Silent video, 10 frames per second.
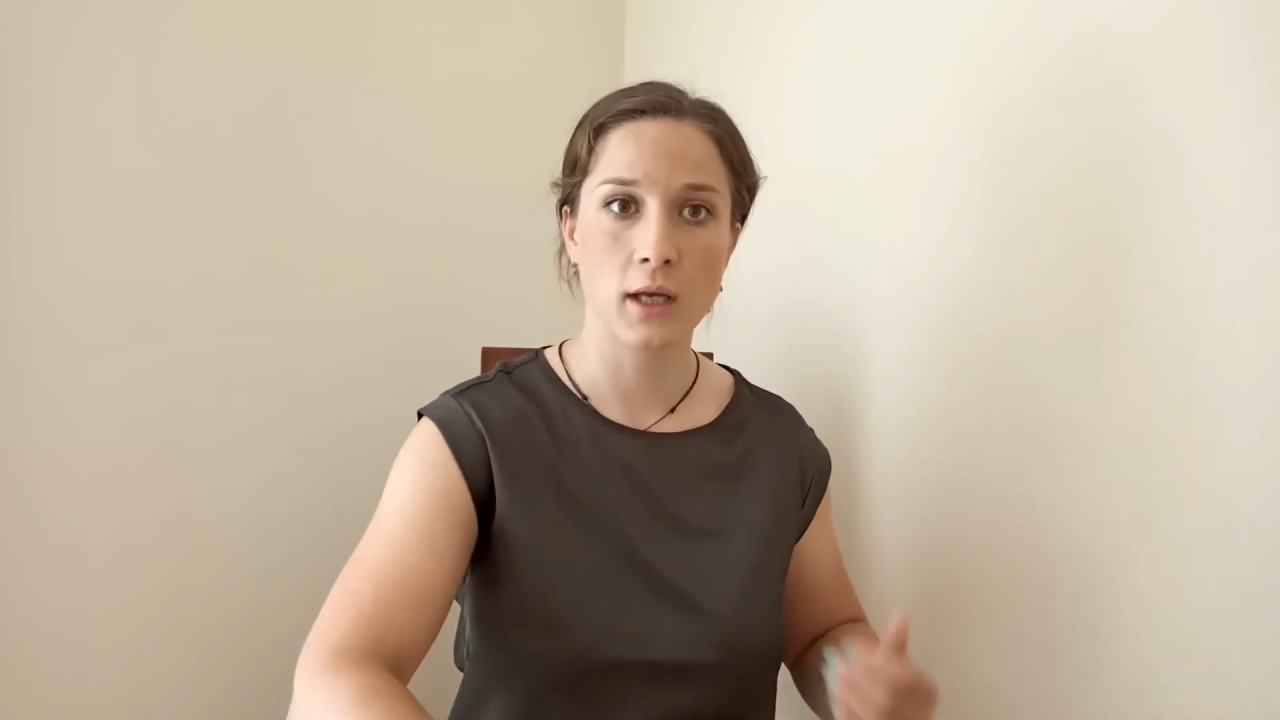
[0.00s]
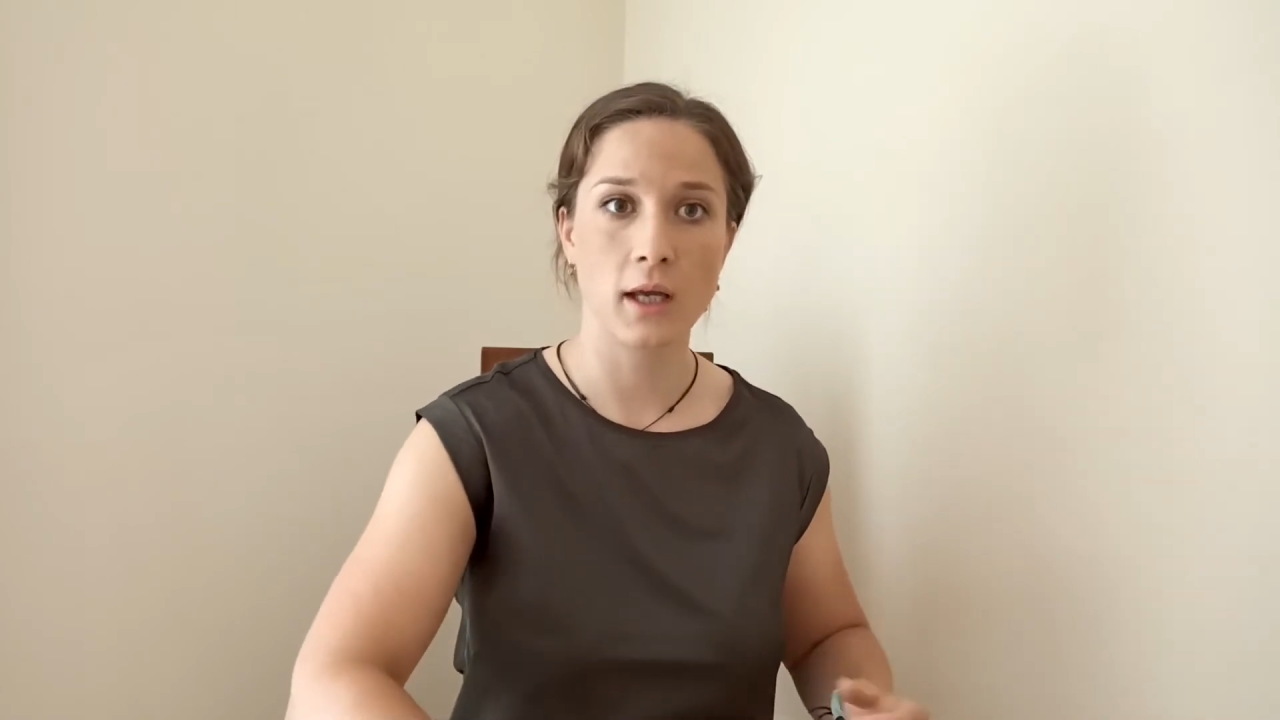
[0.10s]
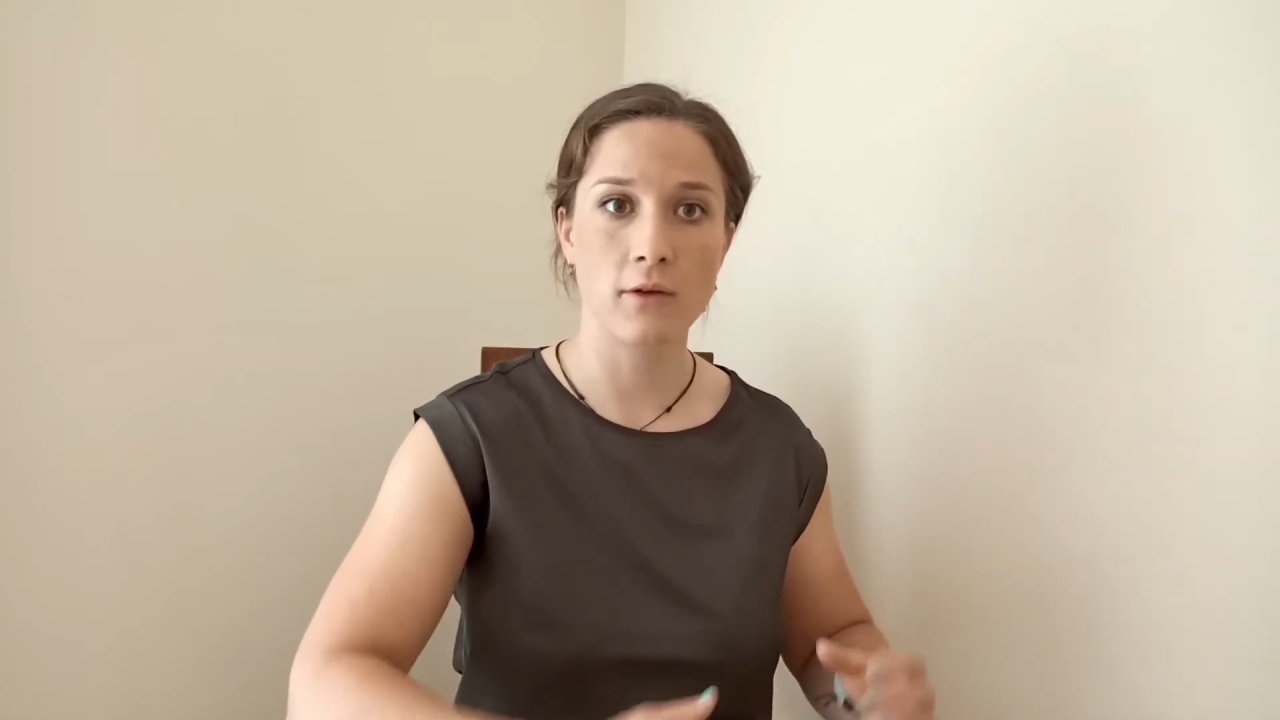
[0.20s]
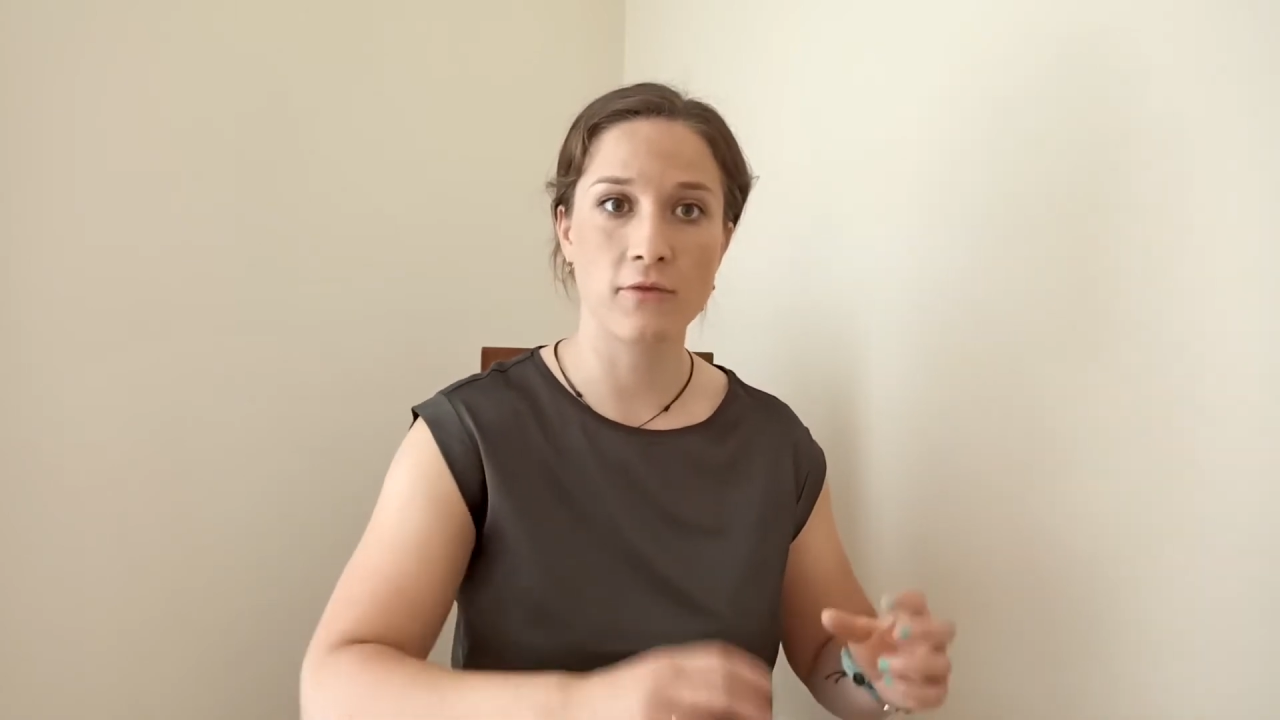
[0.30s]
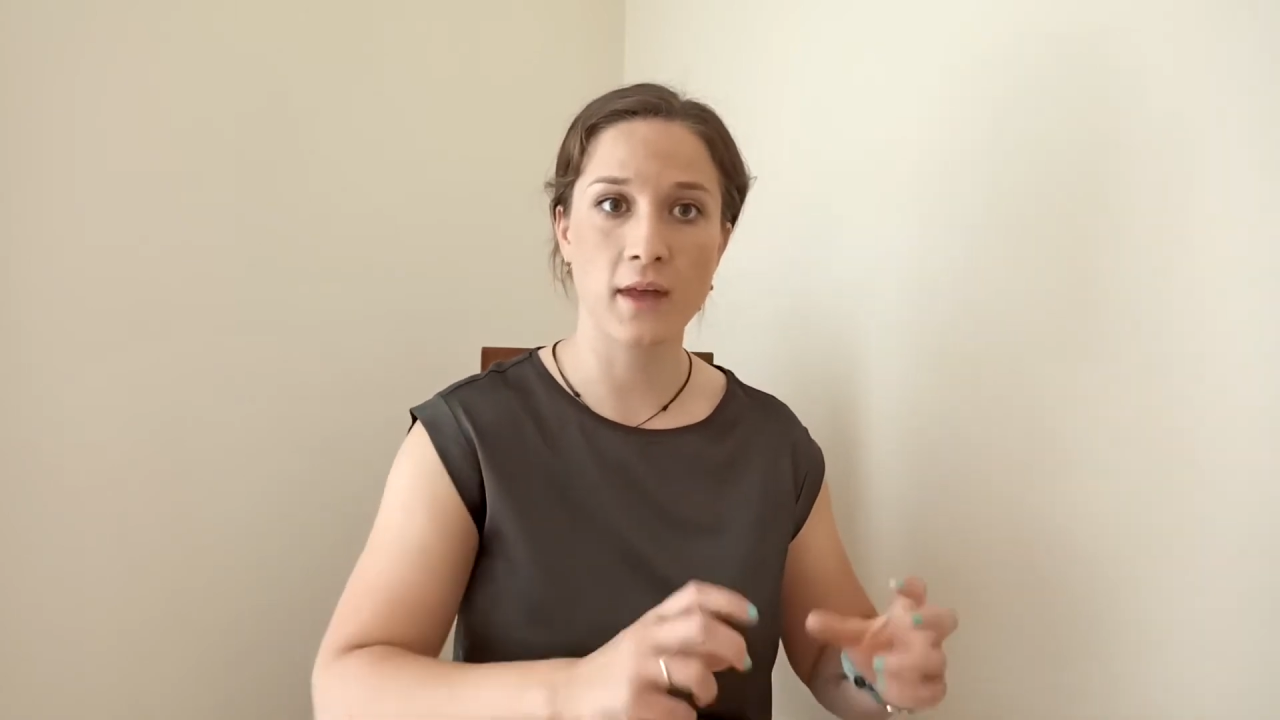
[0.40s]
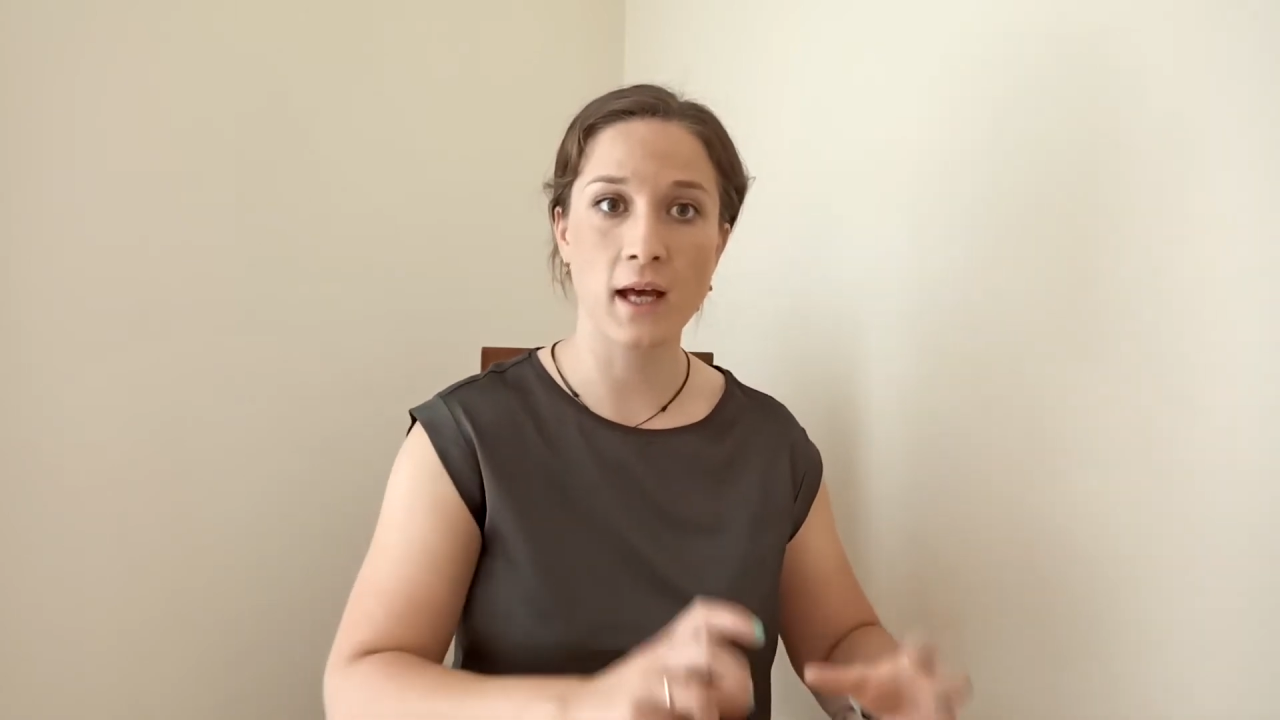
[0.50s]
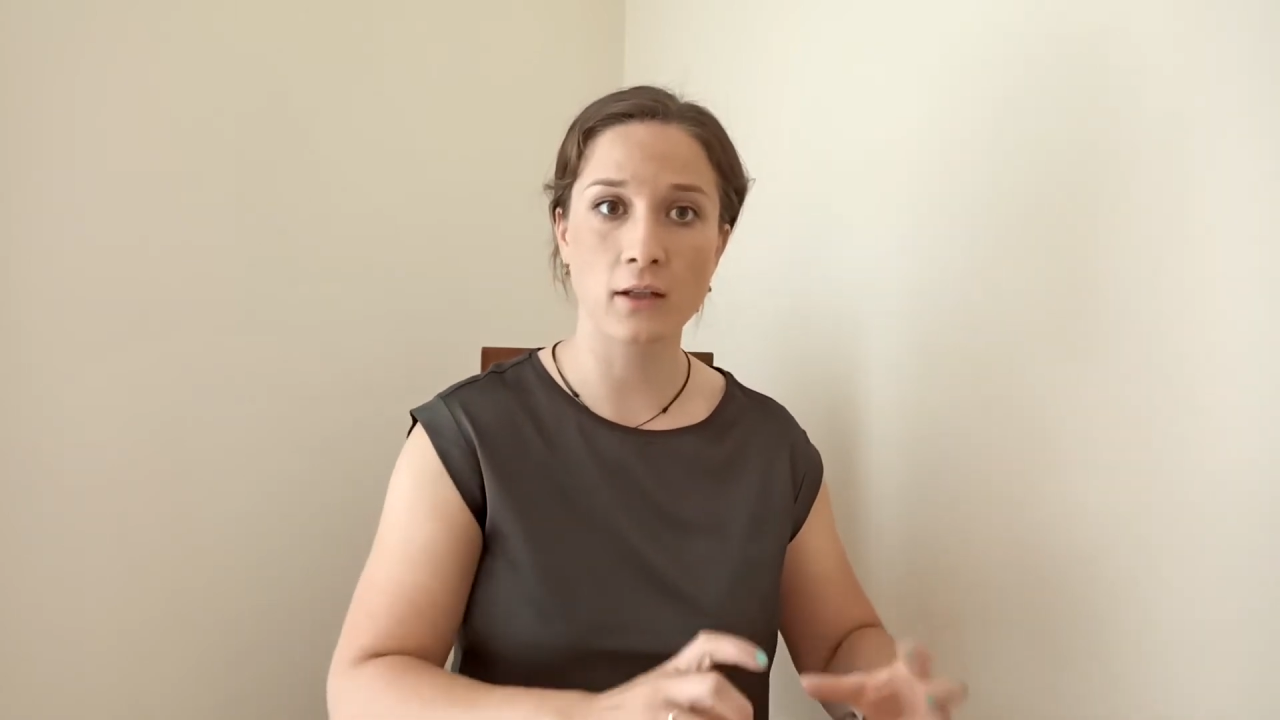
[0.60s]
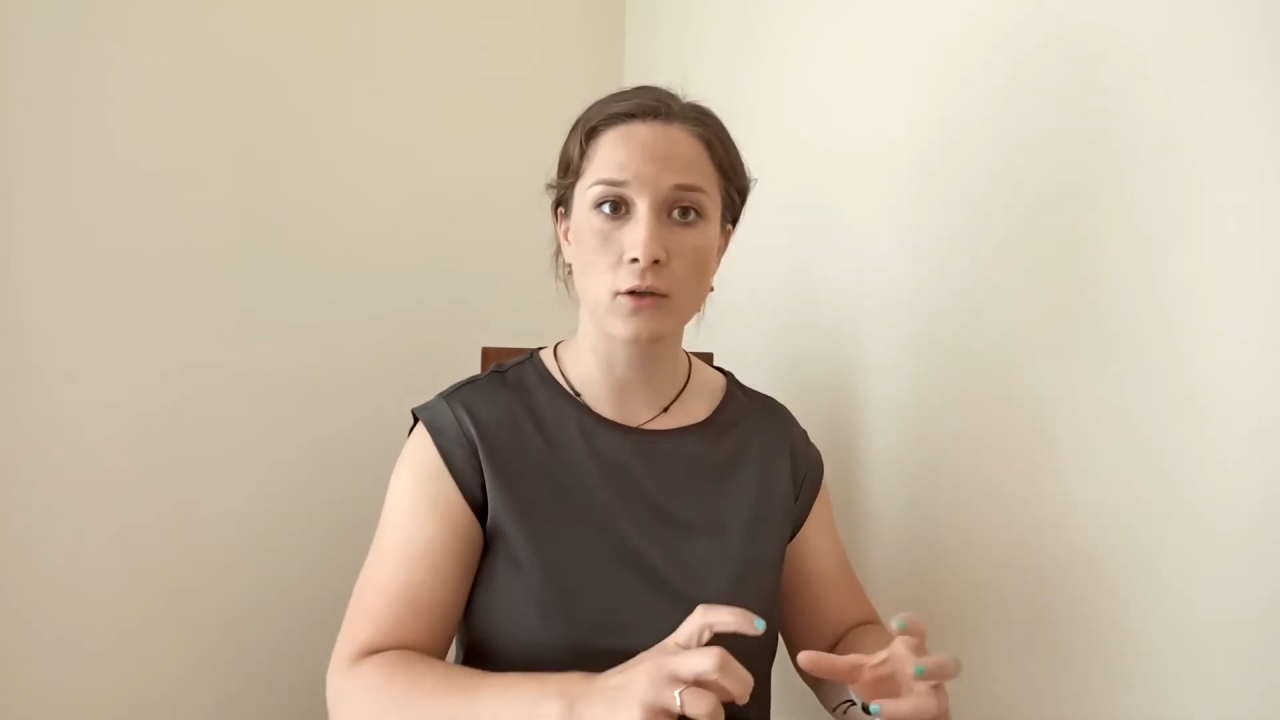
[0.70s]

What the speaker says: if that